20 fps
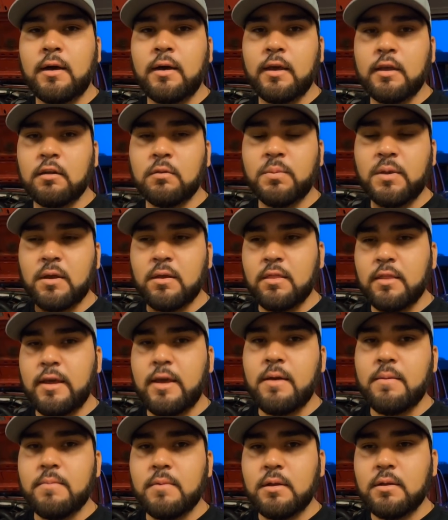it'll be on
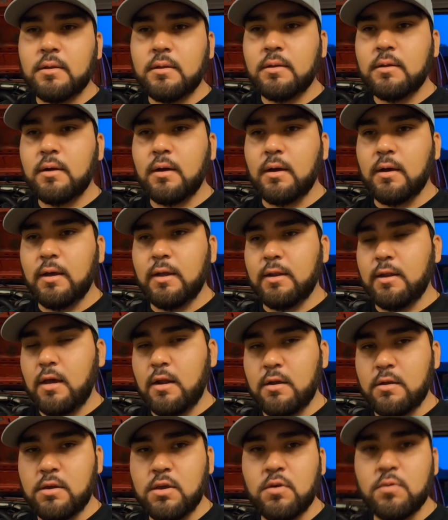them and not
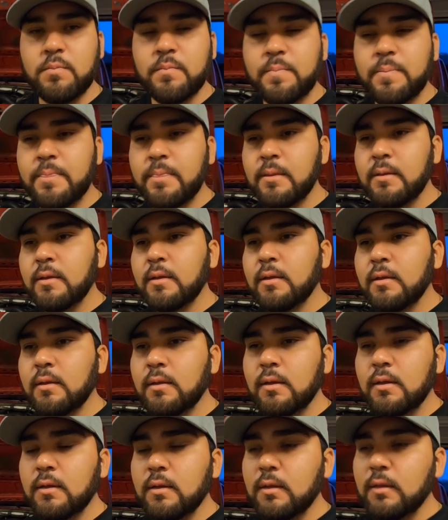on you.
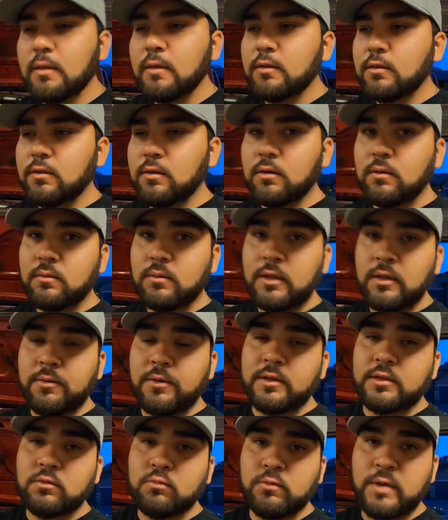So
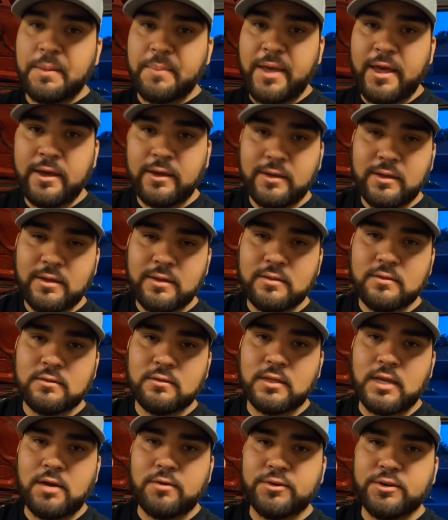anyways, back to
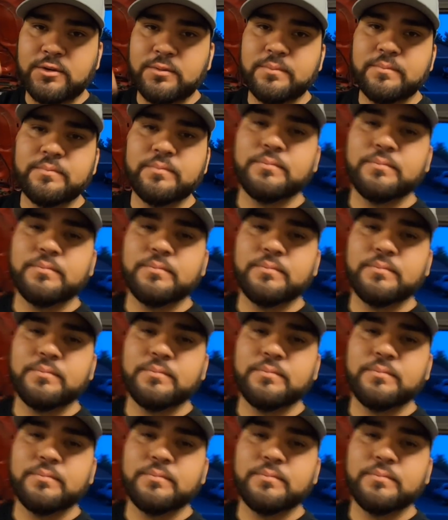the outro.